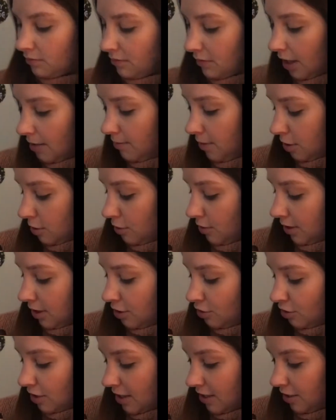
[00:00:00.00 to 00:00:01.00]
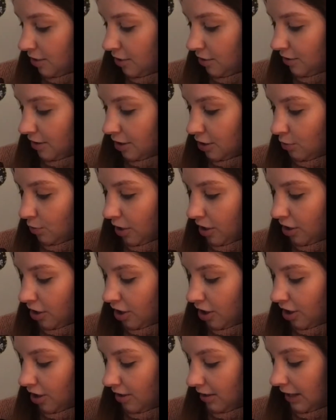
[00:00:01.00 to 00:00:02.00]
Miss Liz is trying to do this with
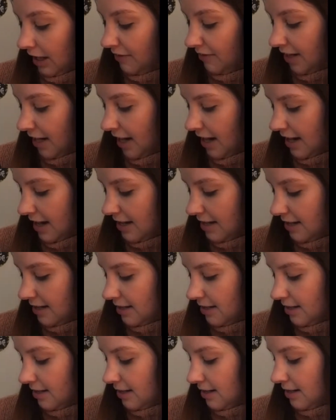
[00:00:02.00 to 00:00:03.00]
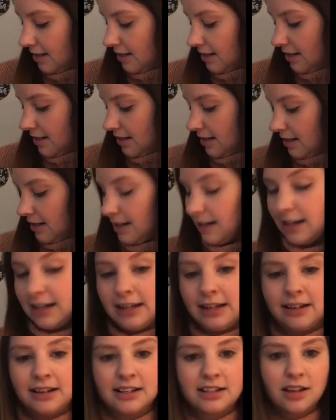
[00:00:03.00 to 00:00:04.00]
her left hand,
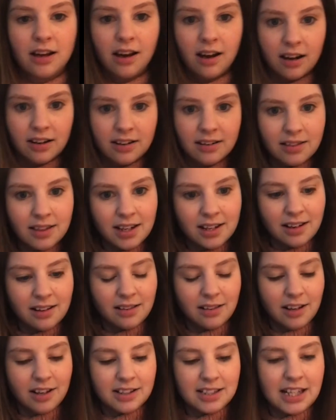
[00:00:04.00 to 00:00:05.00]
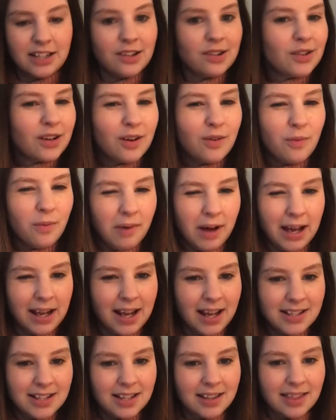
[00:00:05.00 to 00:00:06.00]
and it's harder than it looks. I don't know why
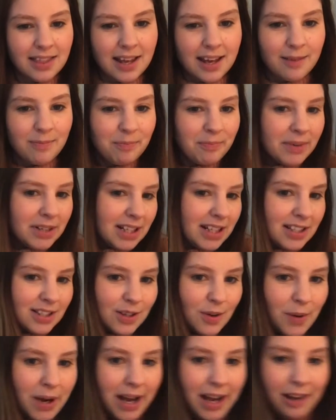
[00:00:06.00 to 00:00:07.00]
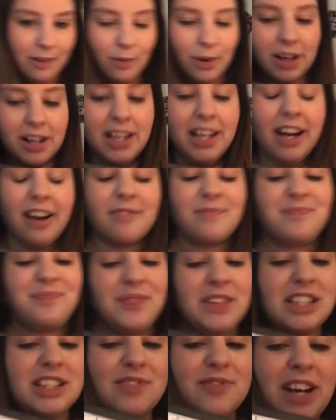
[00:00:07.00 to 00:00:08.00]
I did that, but it's okay. We're here.
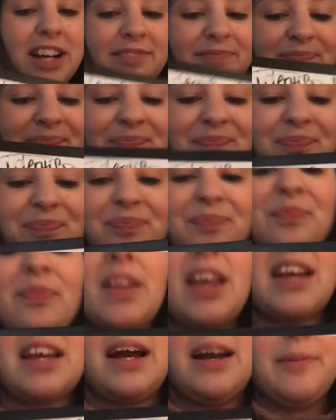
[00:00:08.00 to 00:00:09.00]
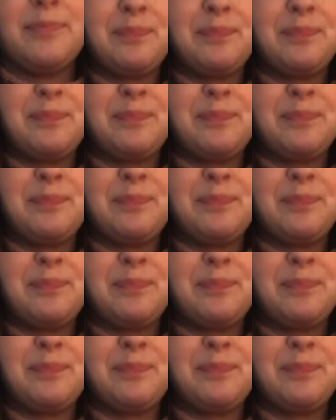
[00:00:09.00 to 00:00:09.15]
It's fine. Okay.